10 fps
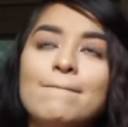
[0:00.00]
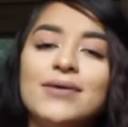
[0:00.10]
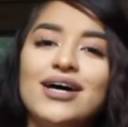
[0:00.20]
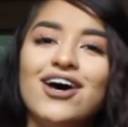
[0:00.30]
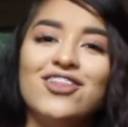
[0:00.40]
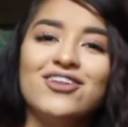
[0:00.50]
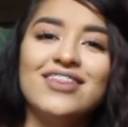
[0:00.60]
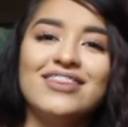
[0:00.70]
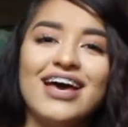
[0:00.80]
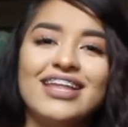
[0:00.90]
But other
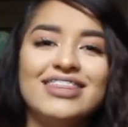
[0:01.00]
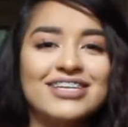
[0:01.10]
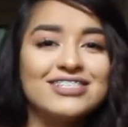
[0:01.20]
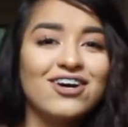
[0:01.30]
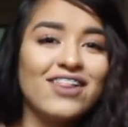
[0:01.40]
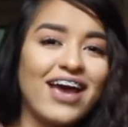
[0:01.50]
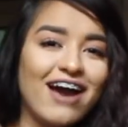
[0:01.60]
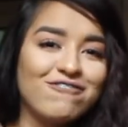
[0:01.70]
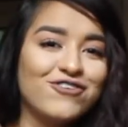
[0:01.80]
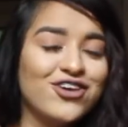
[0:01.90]
than that, that's all I
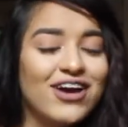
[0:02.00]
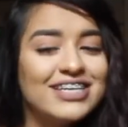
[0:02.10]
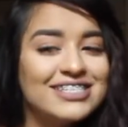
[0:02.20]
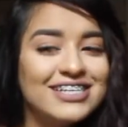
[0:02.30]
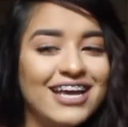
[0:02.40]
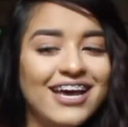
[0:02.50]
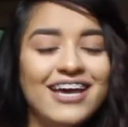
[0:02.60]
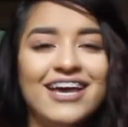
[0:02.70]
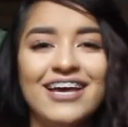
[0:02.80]
have for you guys today,